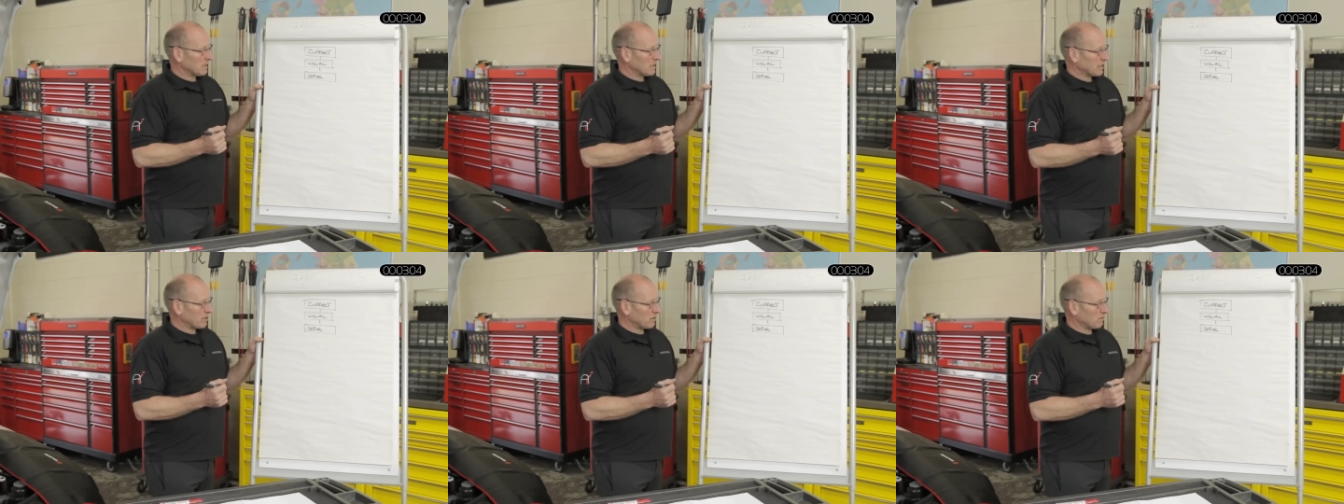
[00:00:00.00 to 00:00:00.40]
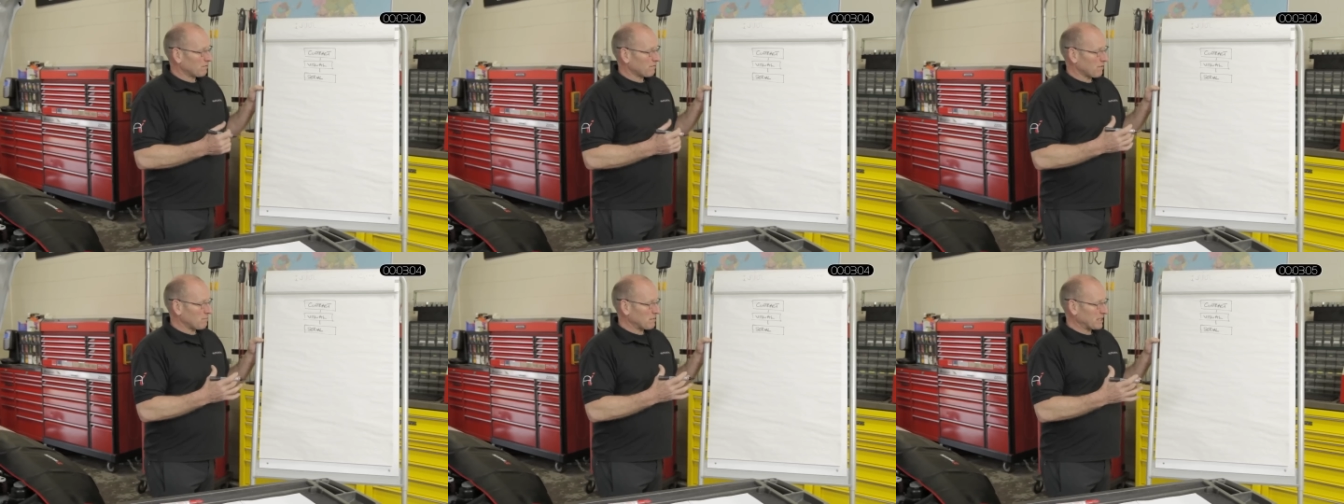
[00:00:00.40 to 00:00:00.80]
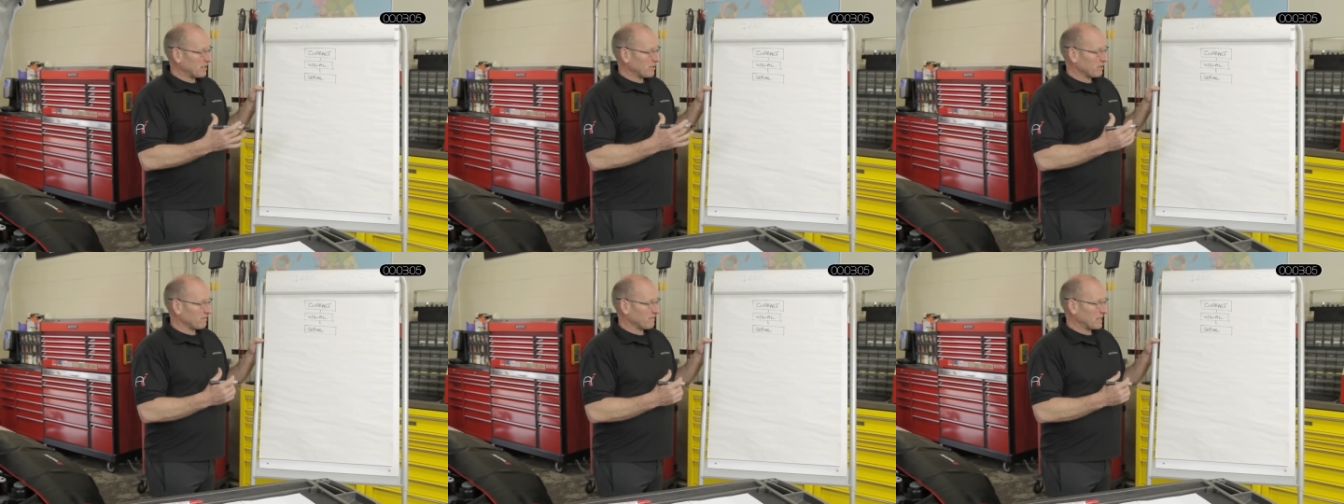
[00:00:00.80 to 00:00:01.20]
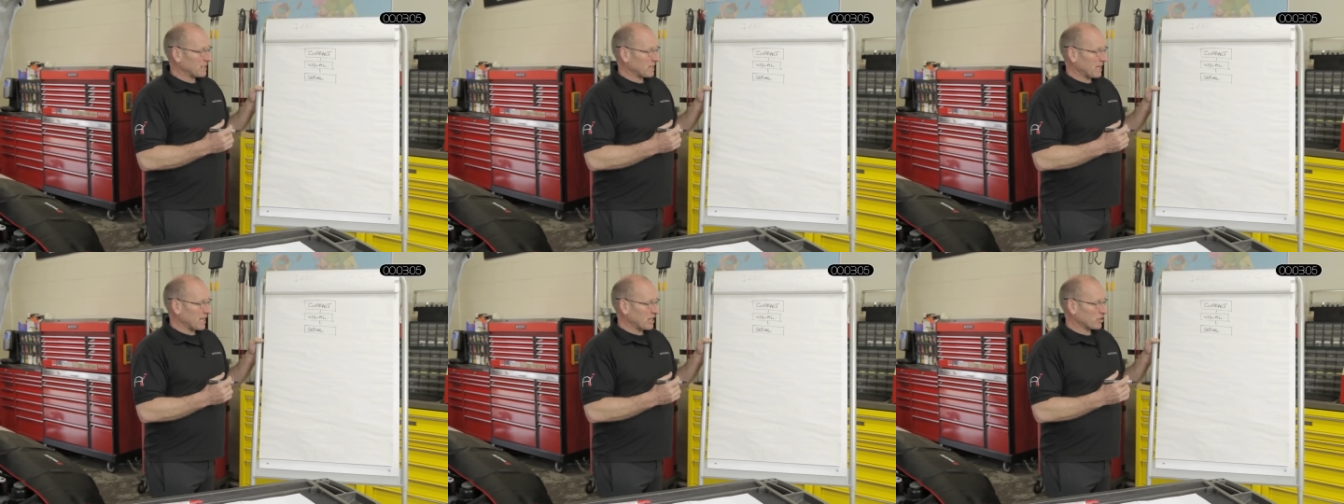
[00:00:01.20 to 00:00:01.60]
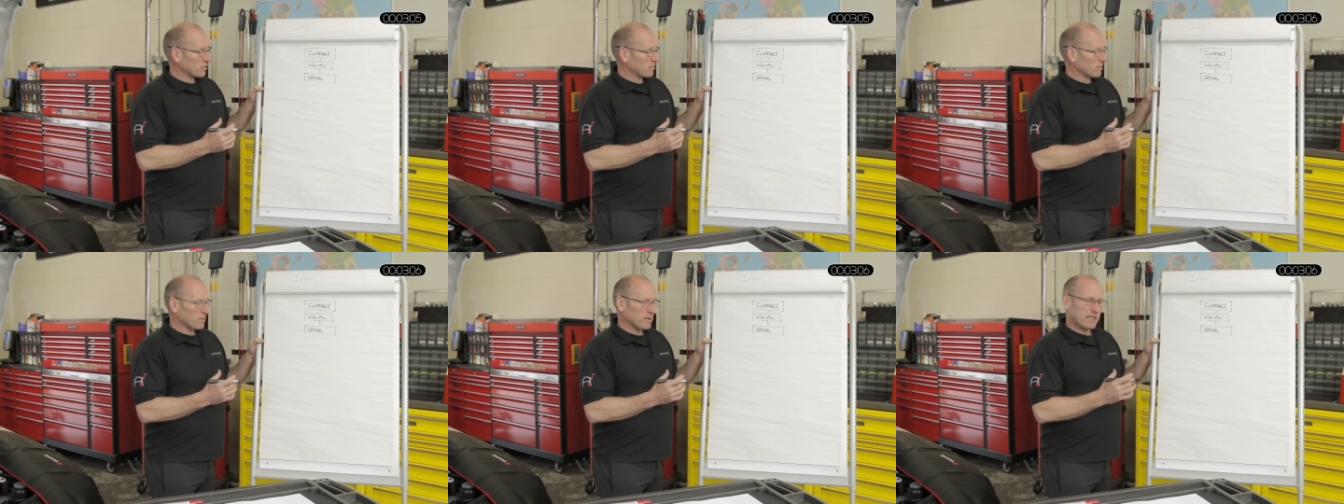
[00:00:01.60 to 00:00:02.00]
So from the serial
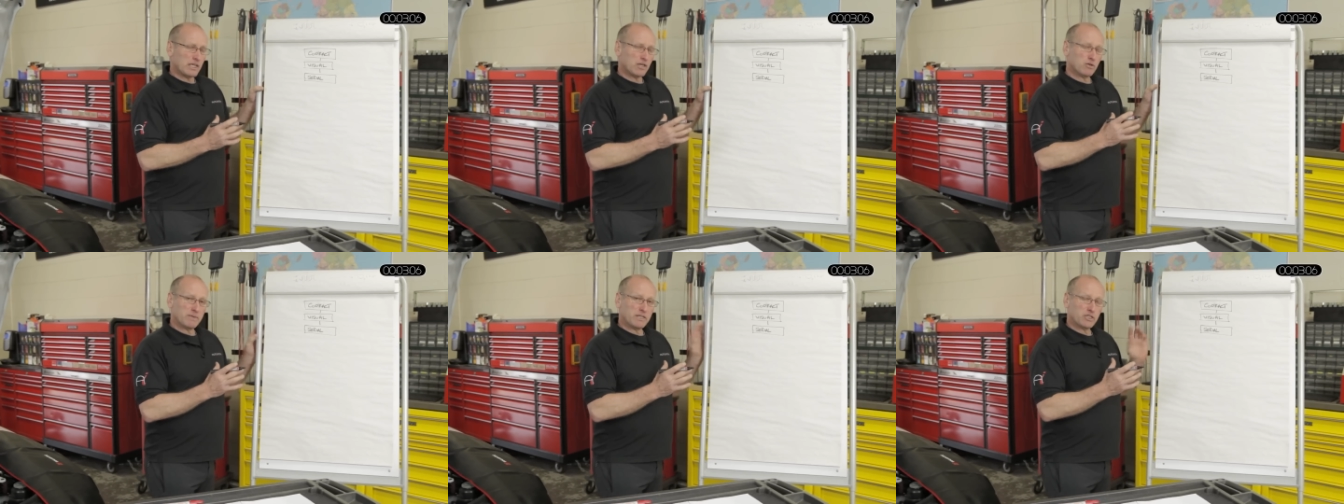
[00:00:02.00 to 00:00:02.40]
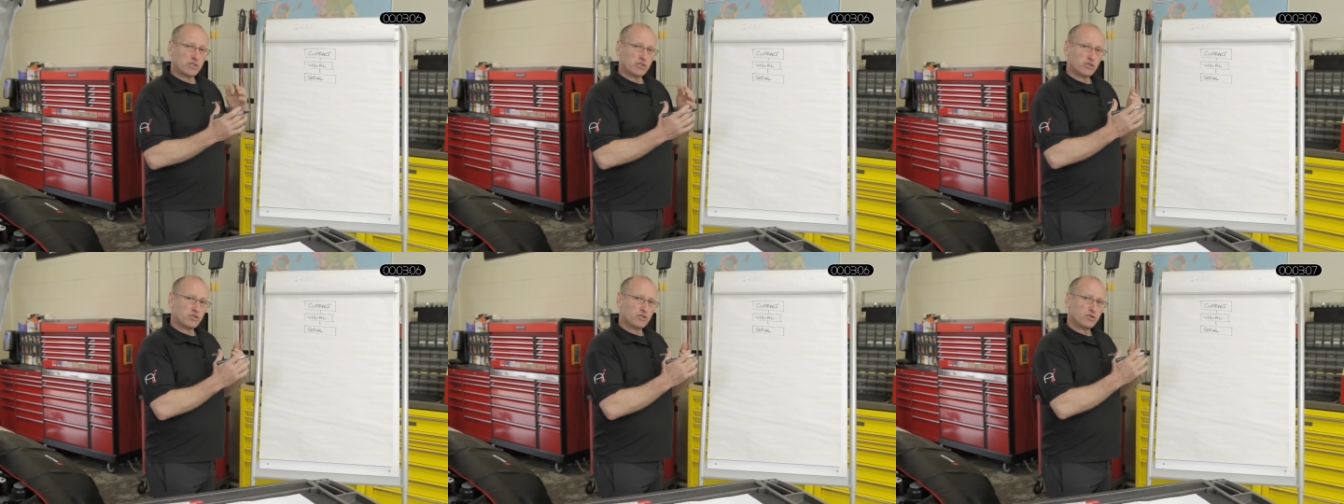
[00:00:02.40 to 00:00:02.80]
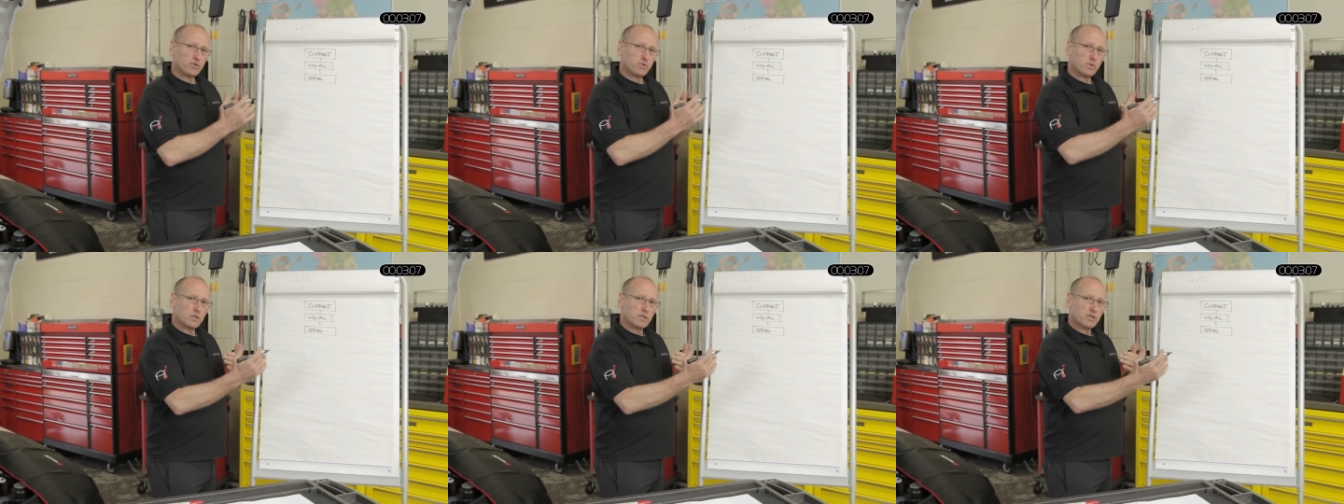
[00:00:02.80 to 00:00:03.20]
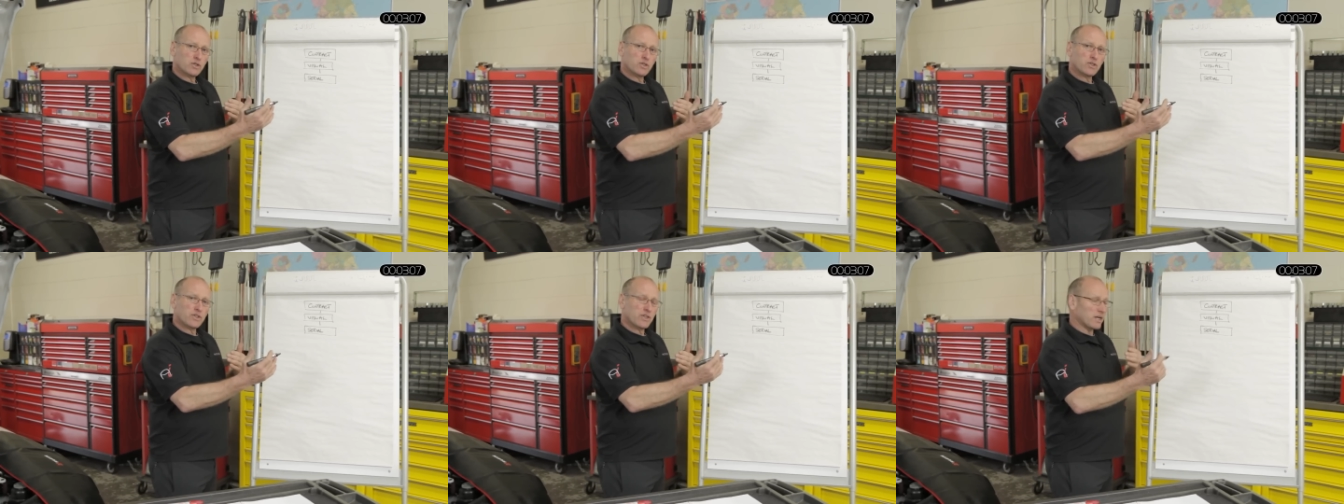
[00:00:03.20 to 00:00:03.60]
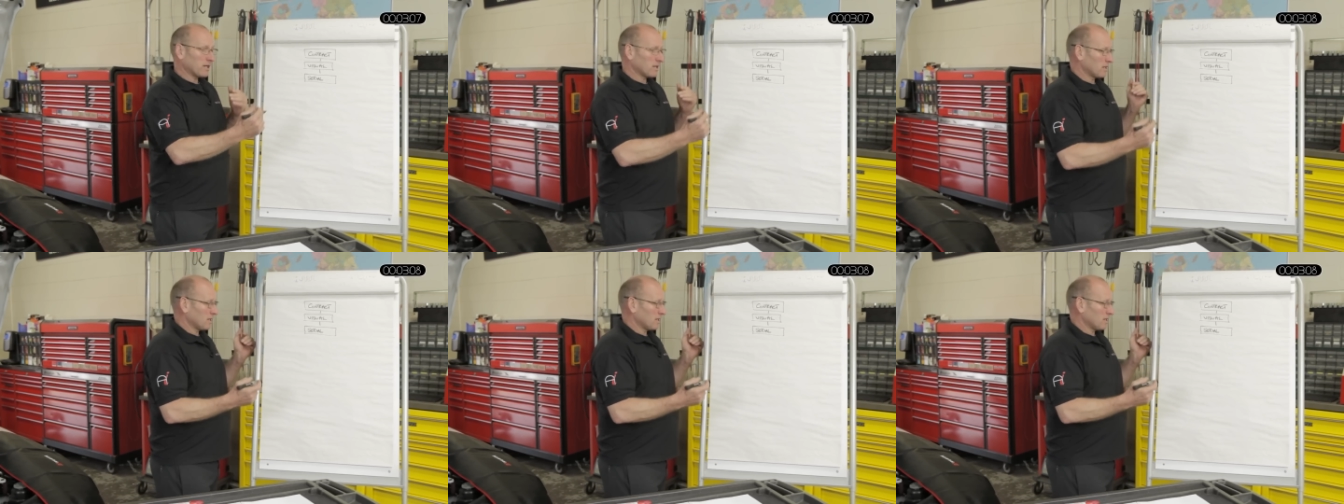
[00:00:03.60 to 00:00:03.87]
investigation, we really come into two other